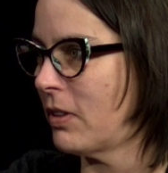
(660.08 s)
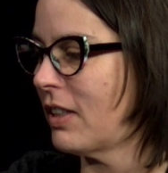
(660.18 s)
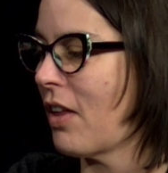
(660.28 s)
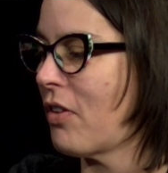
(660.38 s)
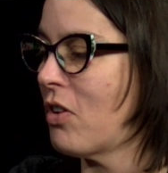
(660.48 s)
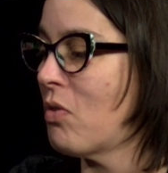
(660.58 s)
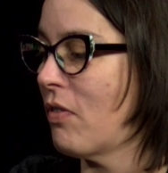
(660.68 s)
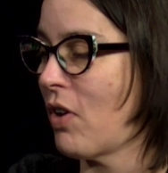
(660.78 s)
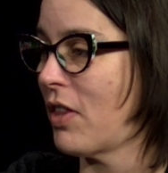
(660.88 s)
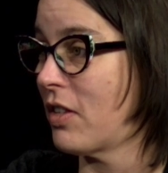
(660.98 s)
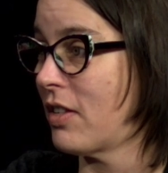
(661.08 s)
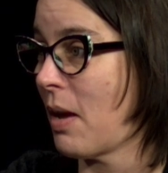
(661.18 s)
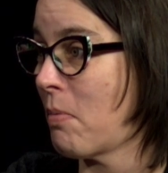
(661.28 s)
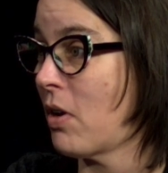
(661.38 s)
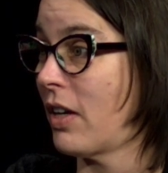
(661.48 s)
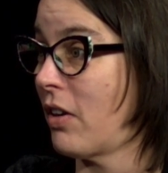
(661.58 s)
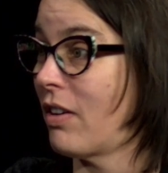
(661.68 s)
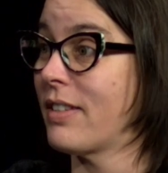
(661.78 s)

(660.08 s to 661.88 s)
together who have read the same book and are